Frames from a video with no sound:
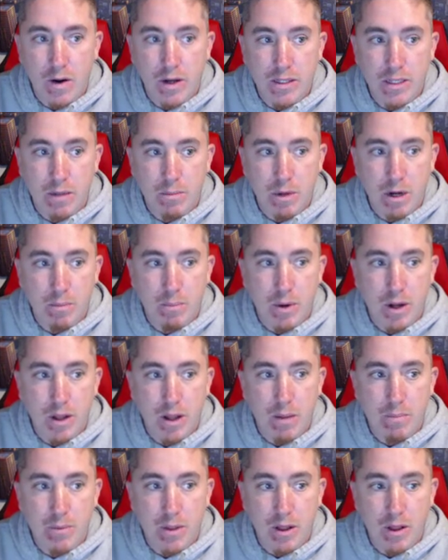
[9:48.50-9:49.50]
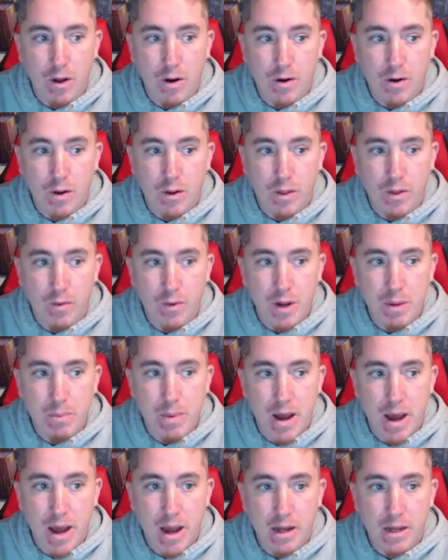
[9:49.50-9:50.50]
is I'm gonna pull up the local
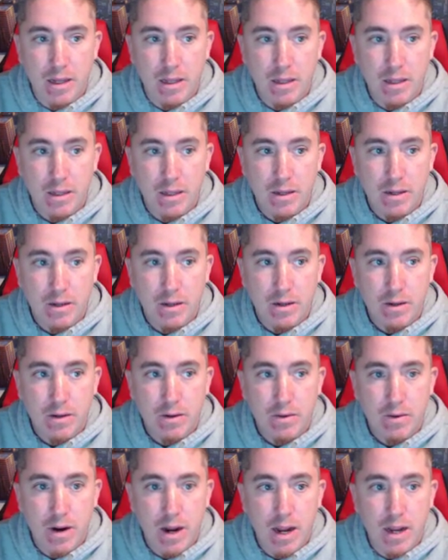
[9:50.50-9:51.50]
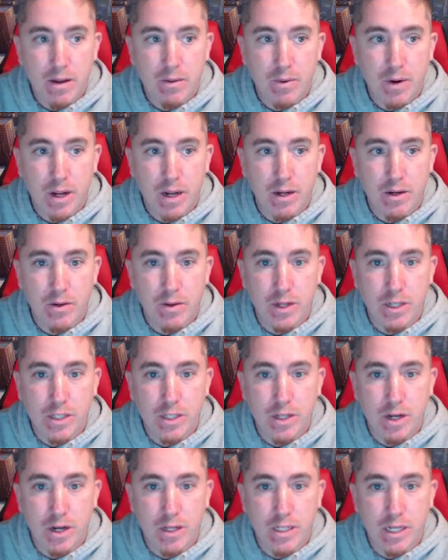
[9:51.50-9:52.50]
3-pack, right? We're gonna do the
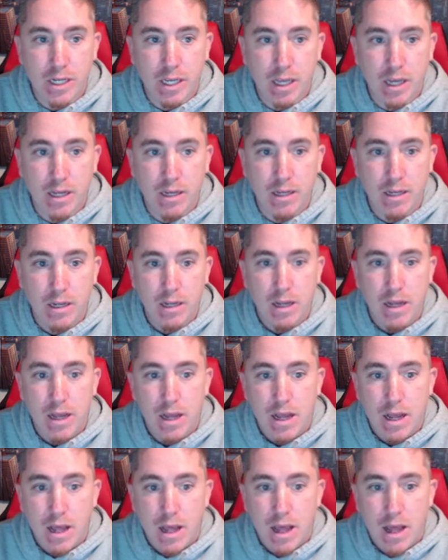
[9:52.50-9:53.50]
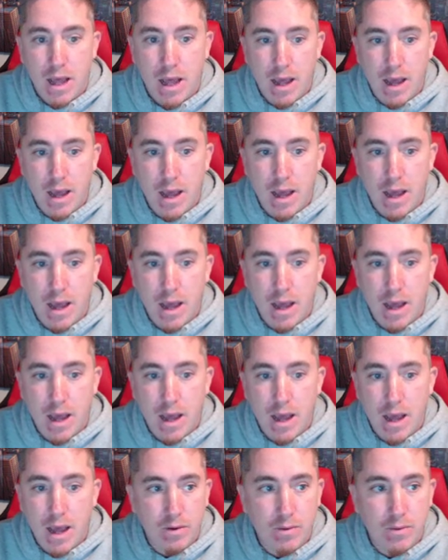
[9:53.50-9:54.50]
search again. And
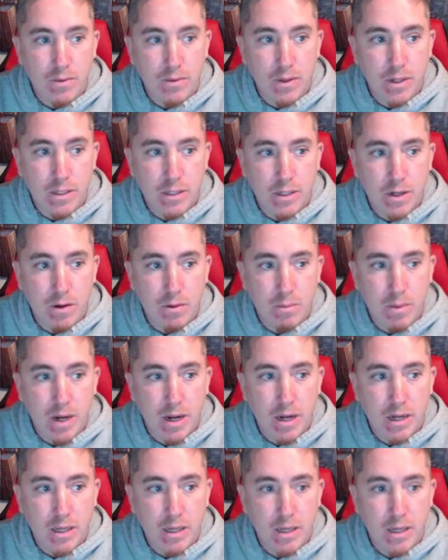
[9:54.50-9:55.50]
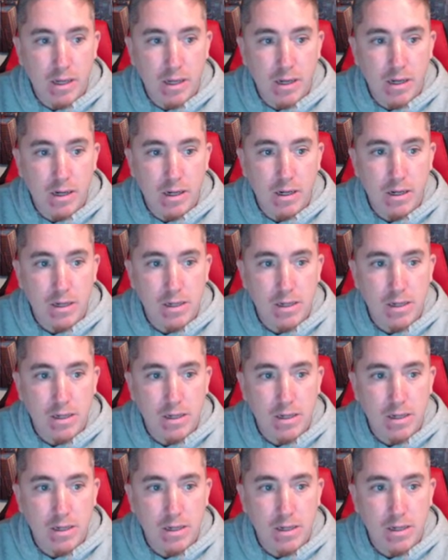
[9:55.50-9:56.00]
let's go back here.